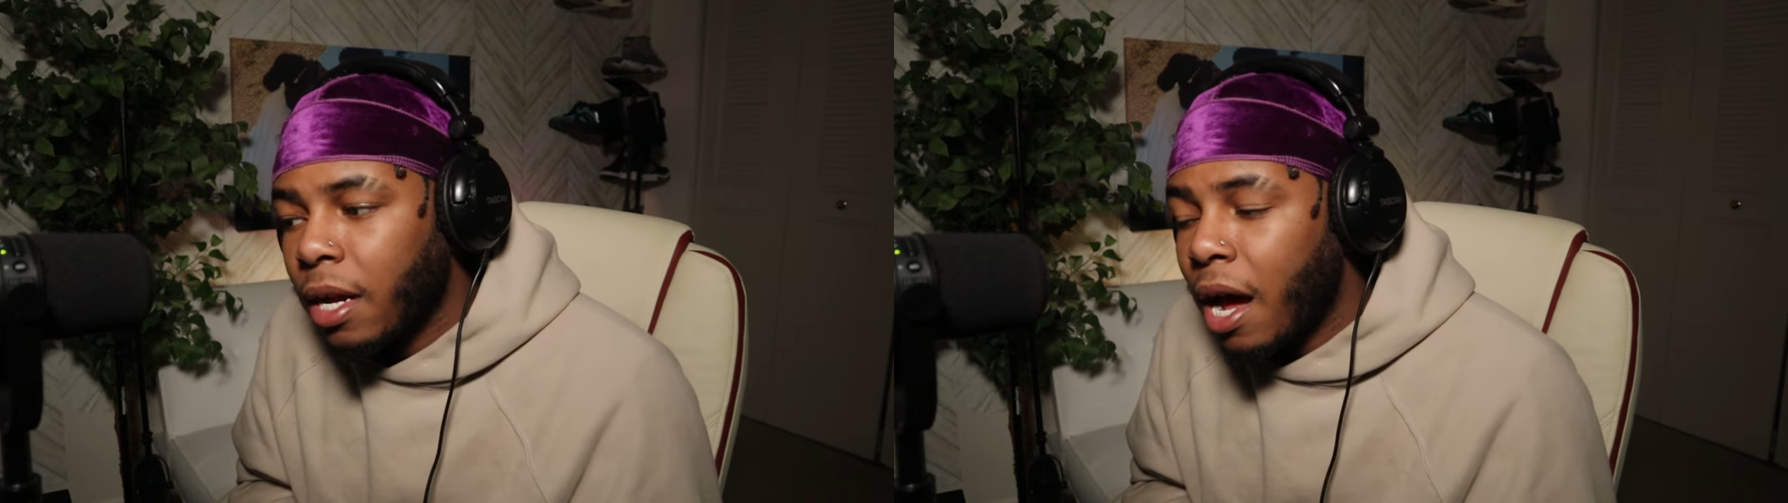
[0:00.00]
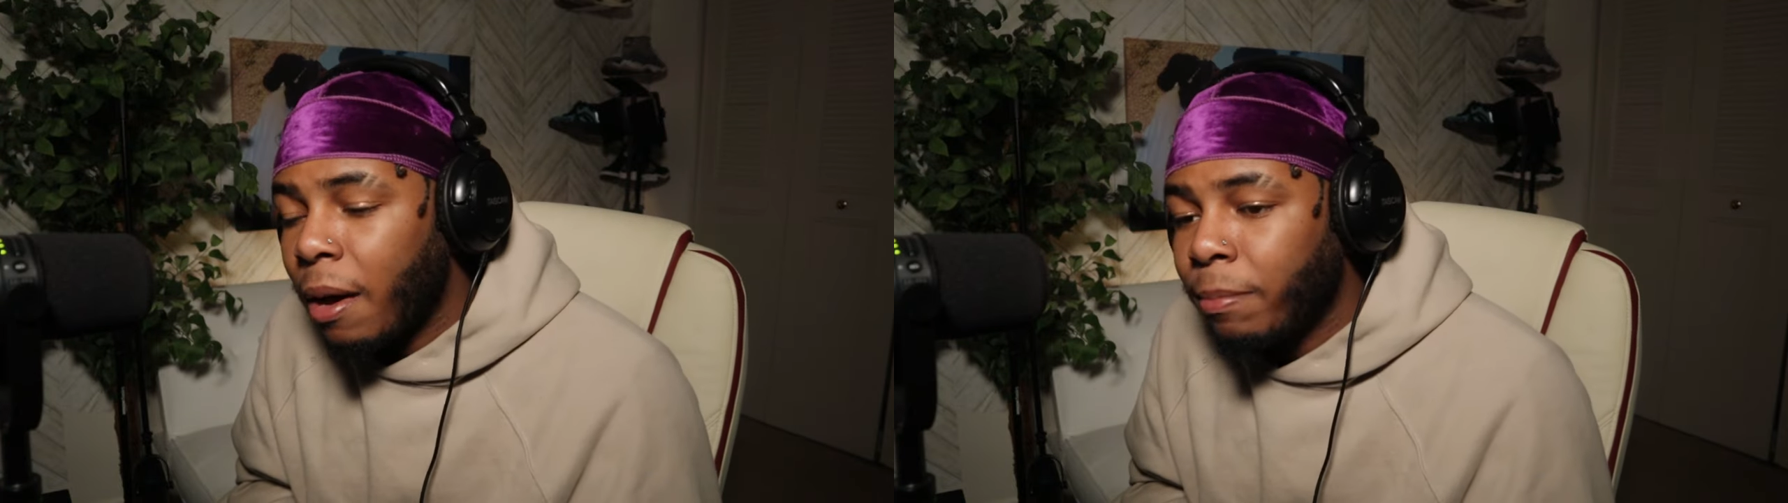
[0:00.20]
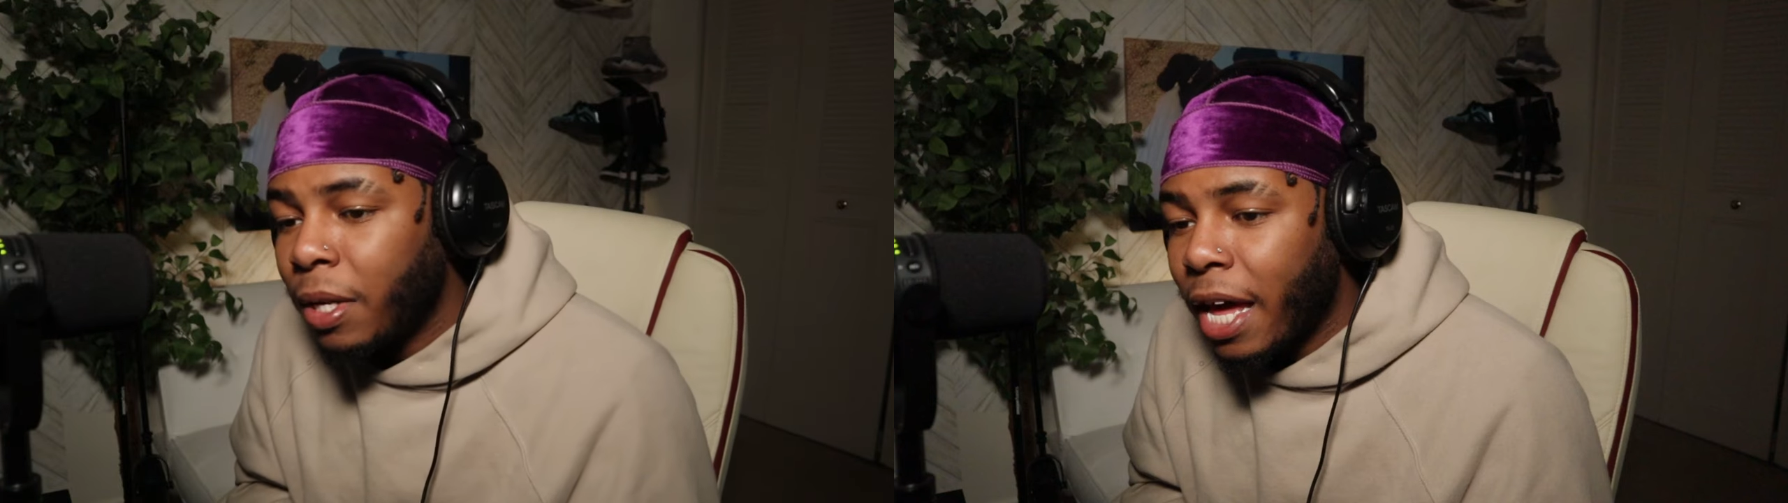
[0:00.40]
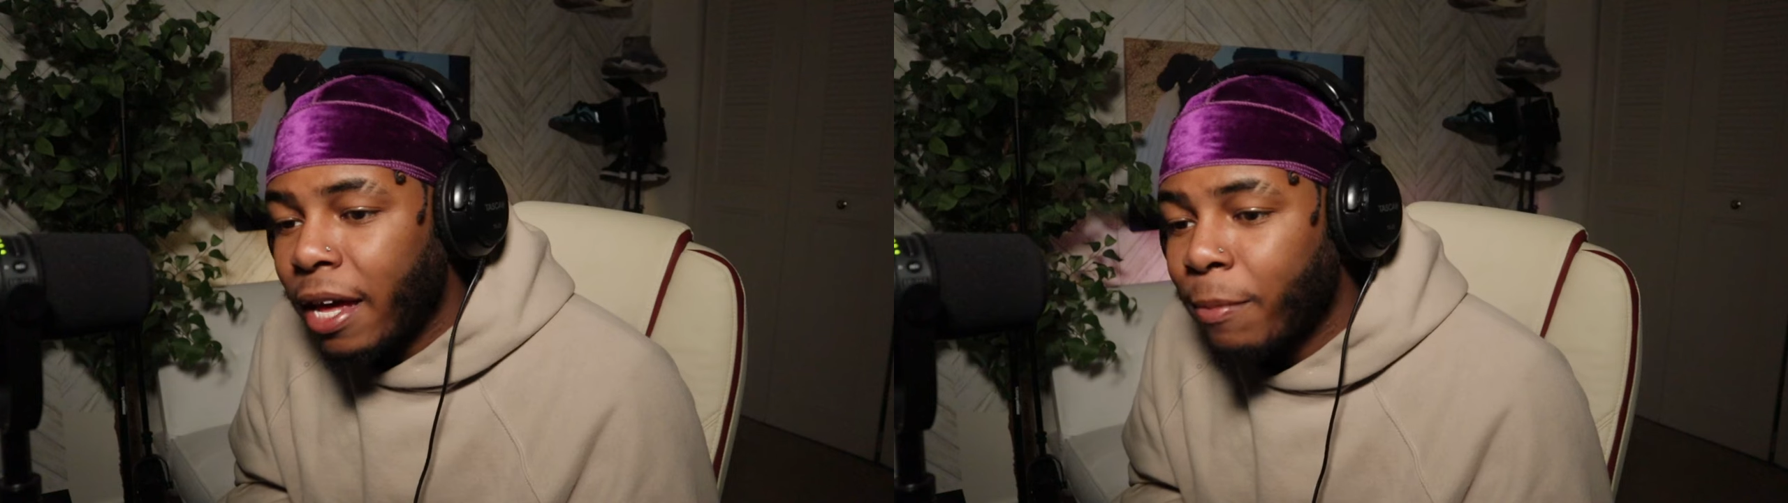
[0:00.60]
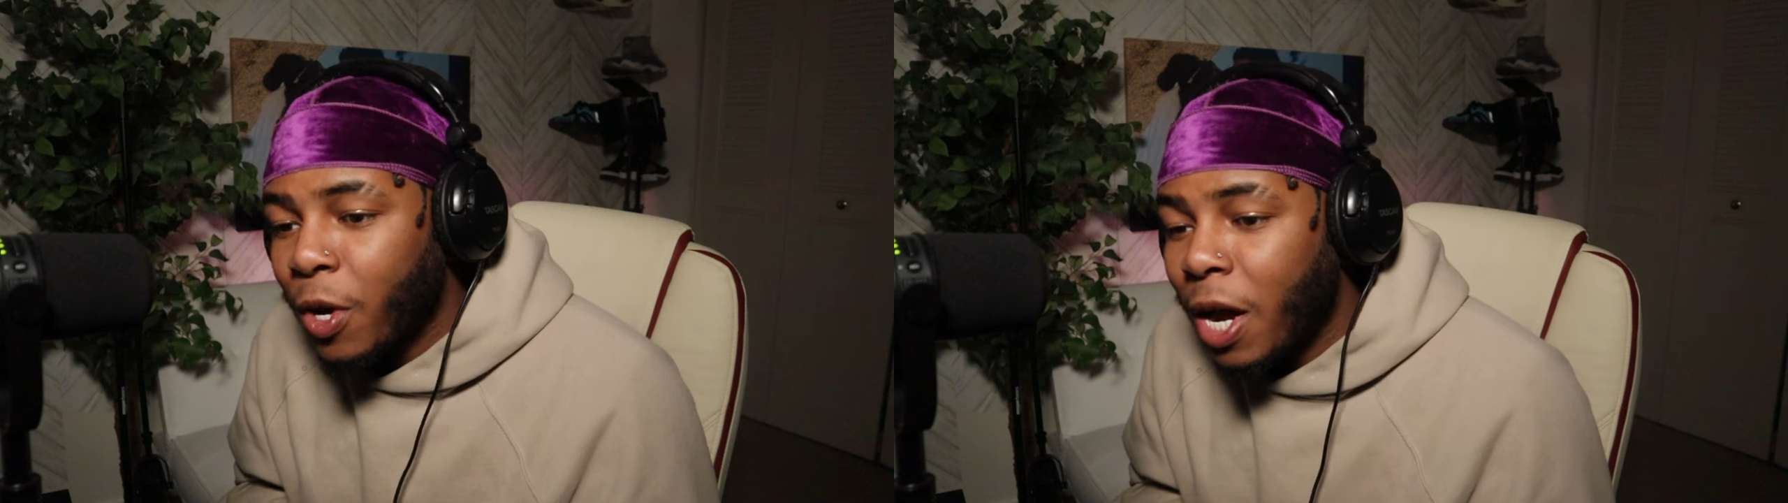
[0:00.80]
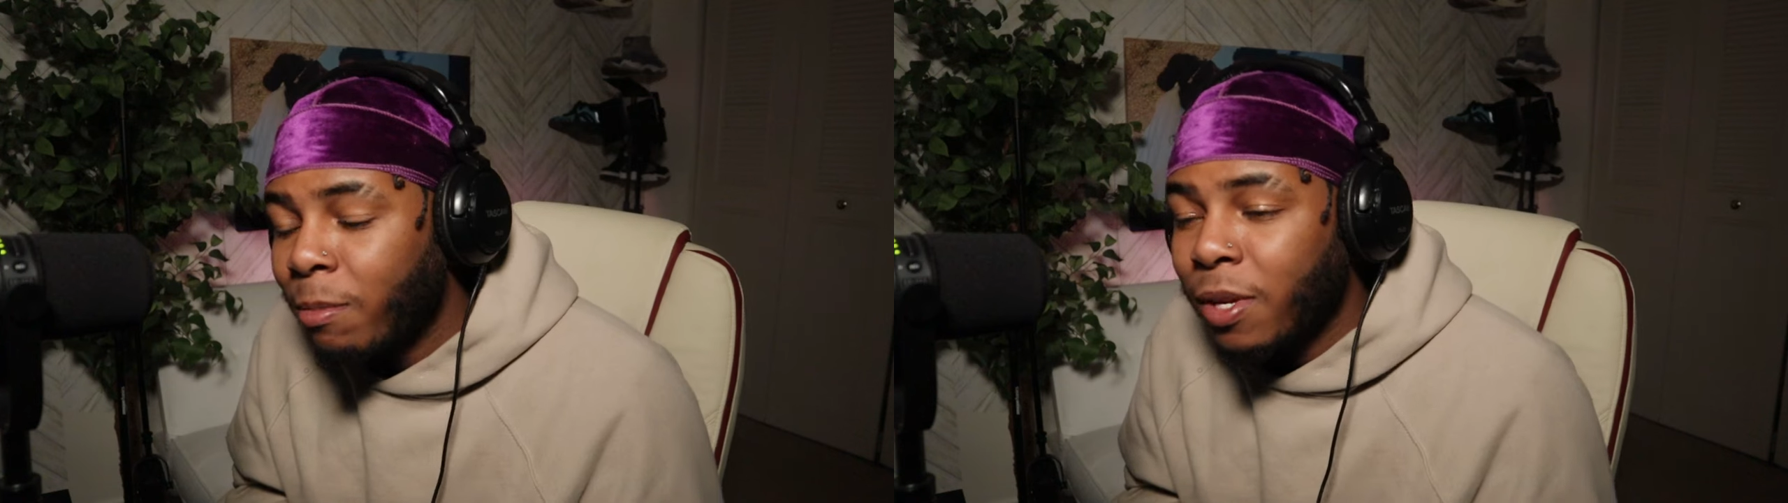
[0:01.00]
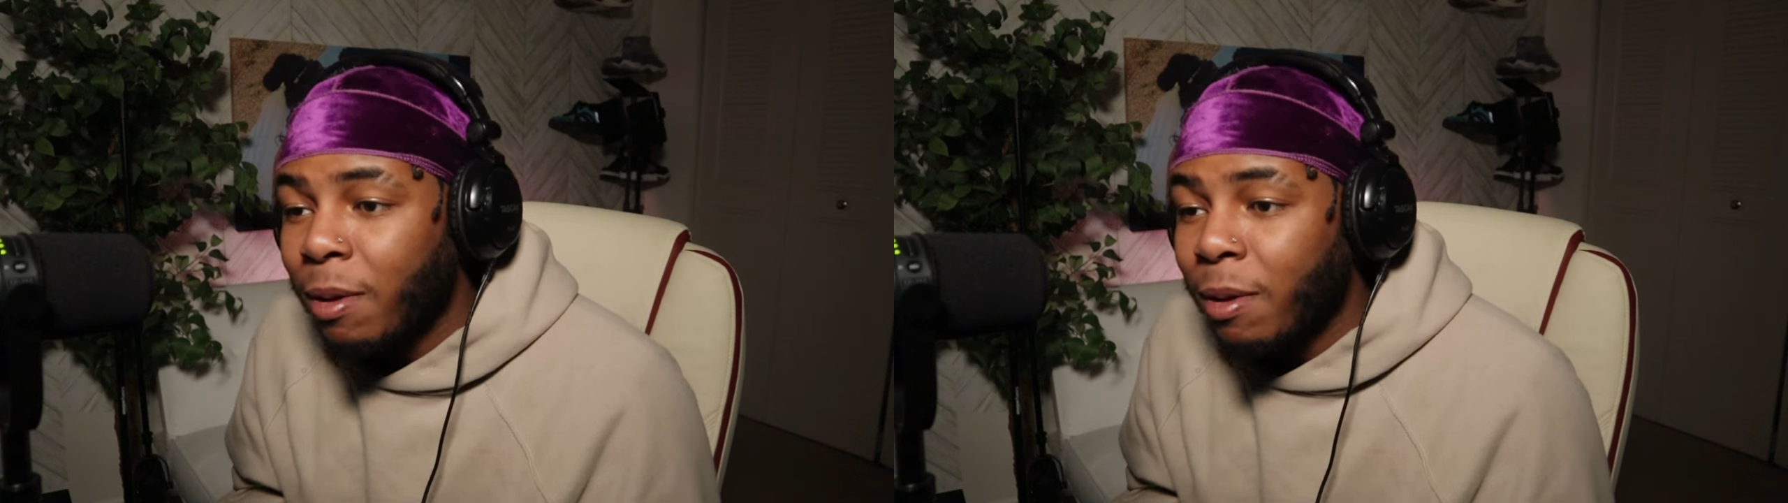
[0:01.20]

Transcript: I'm like, bro,